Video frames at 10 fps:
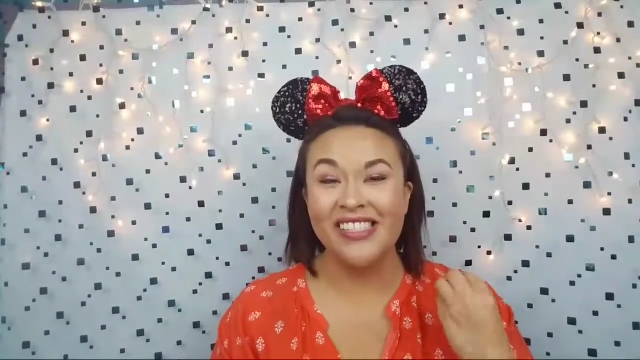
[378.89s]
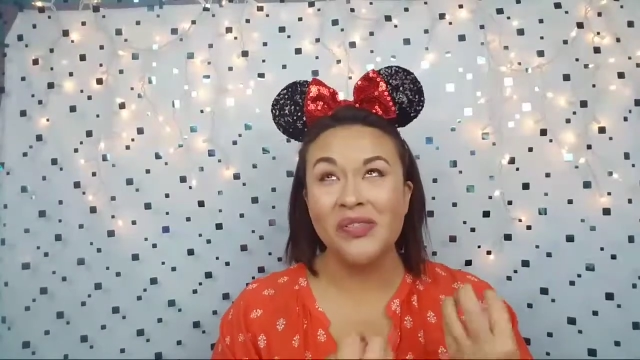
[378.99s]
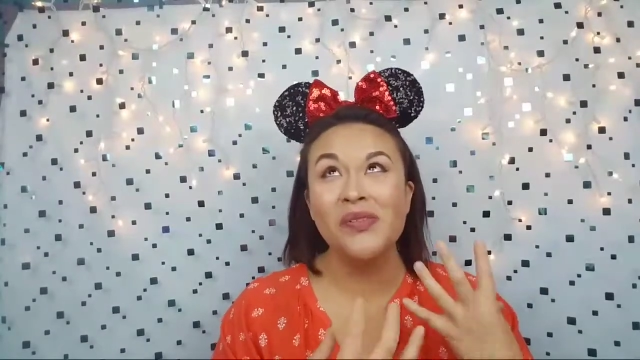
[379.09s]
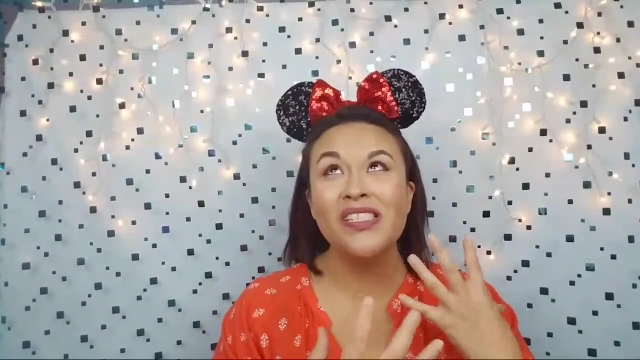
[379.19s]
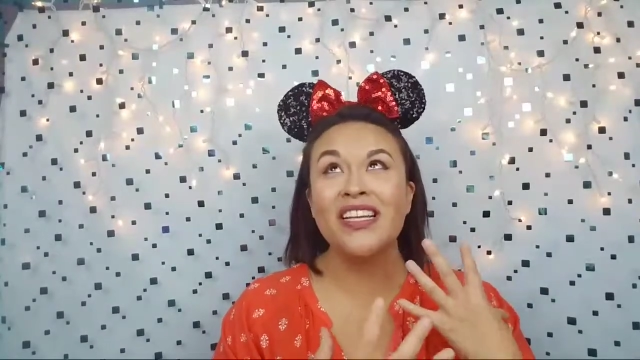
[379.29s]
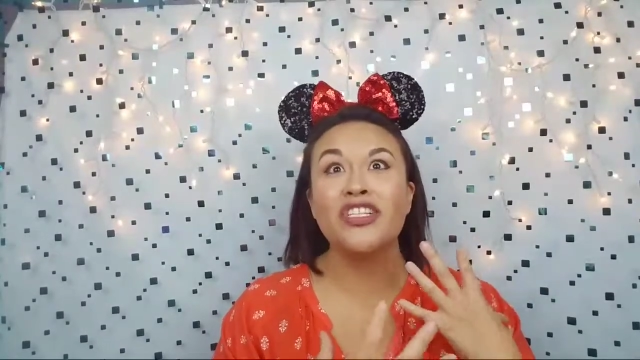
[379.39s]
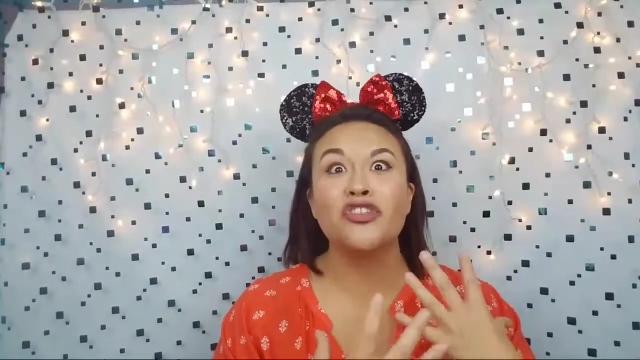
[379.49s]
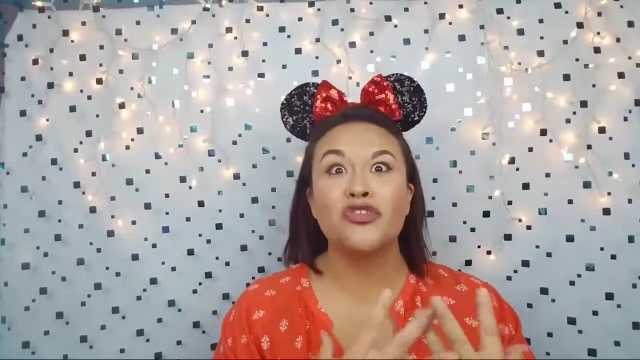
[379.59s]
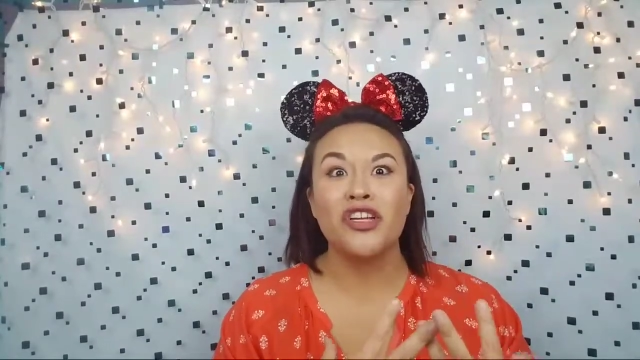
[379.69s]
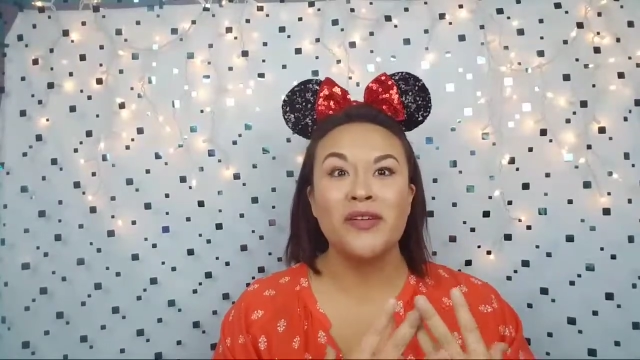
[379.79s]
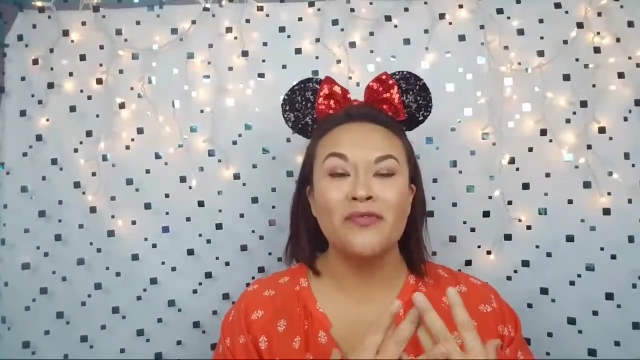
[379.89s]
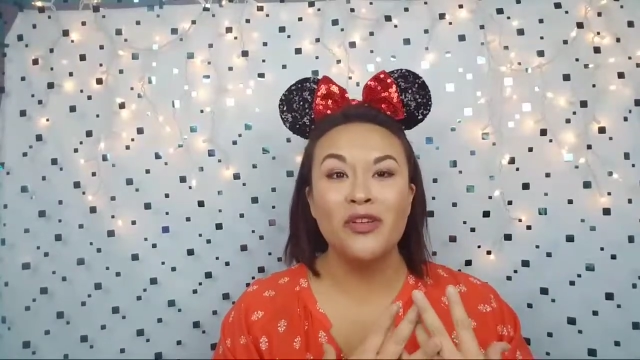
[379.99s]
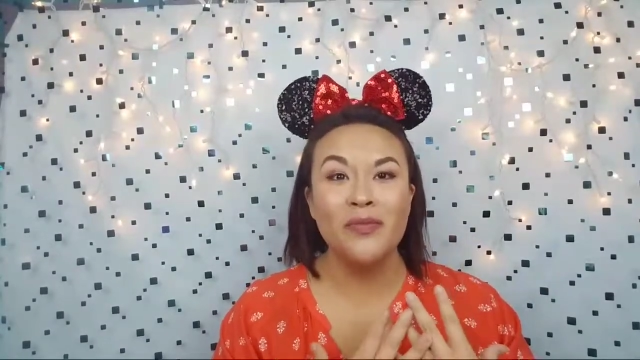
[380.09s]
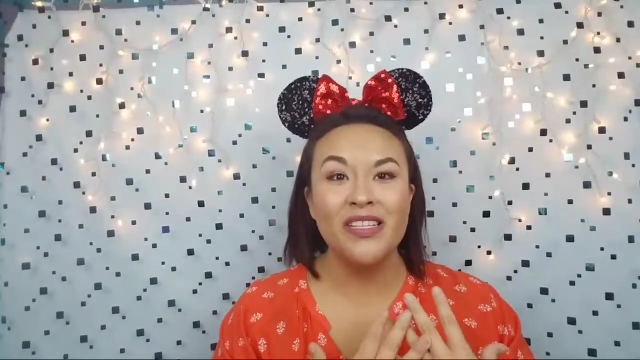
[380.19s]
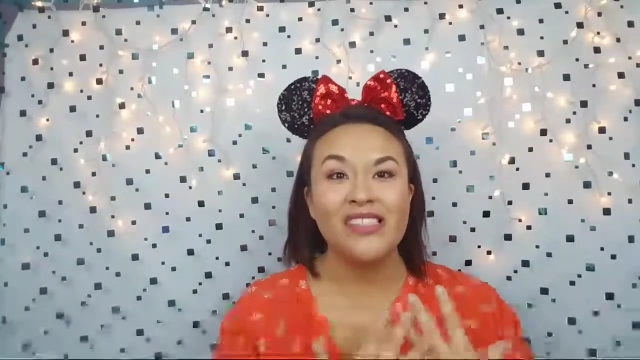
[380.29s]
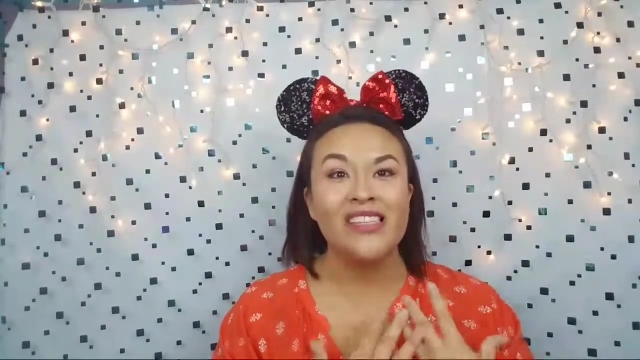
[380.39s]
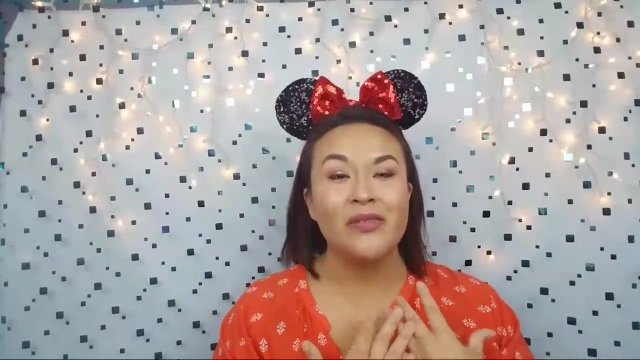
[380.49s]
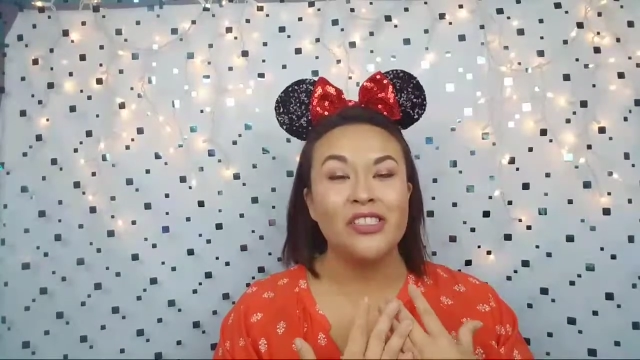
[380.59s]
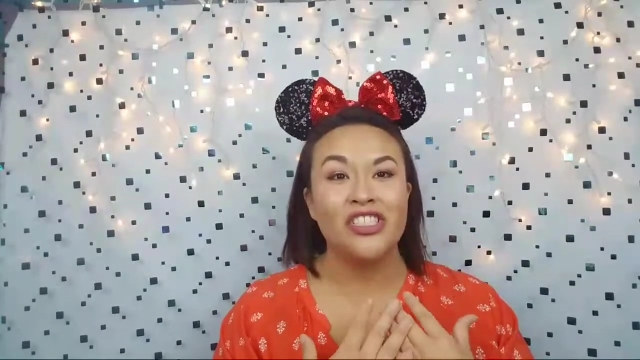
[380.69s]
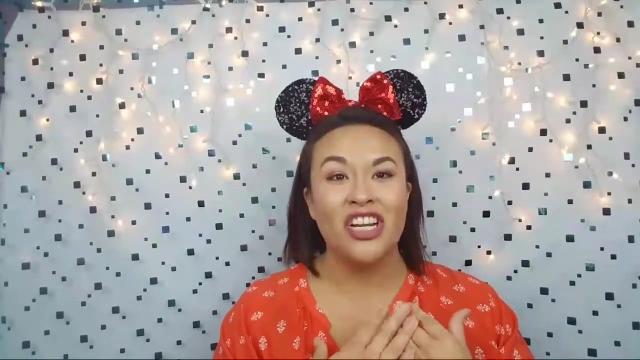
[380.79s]
this was like a dream for me since I
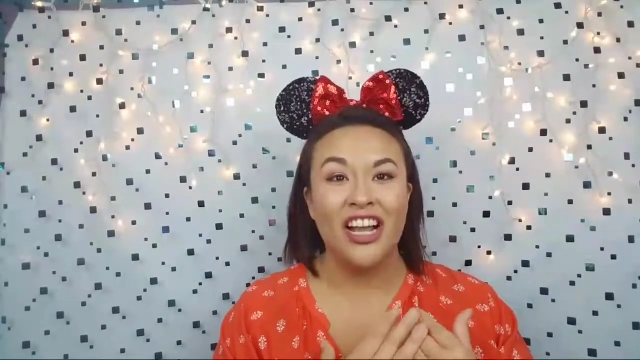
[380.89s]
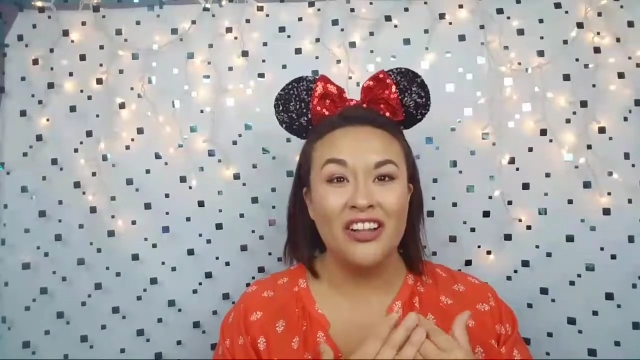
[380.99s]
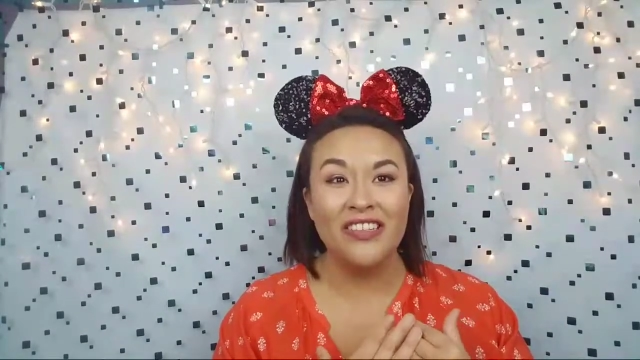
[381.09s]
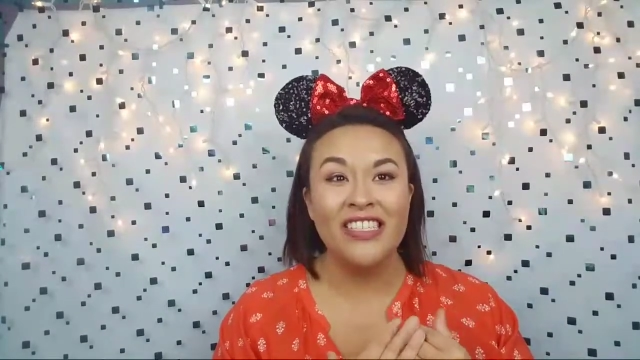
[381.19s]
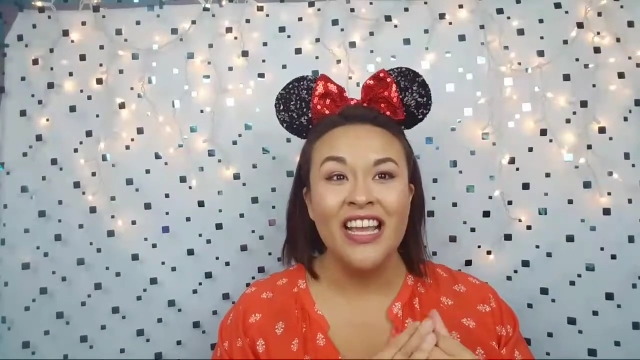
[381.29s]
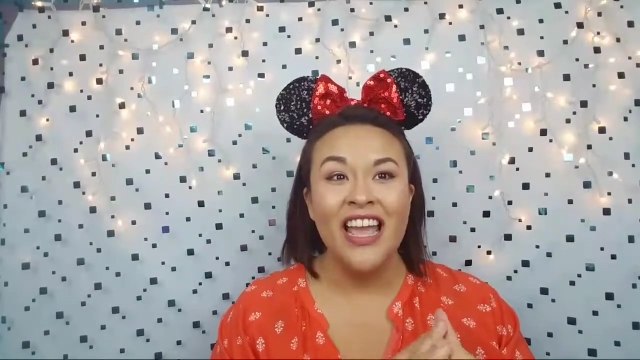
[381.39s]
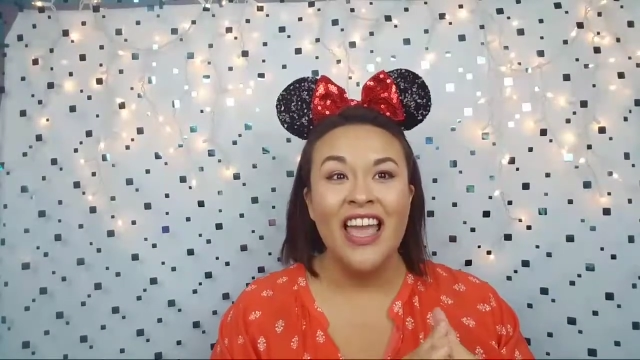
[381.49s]
was a child.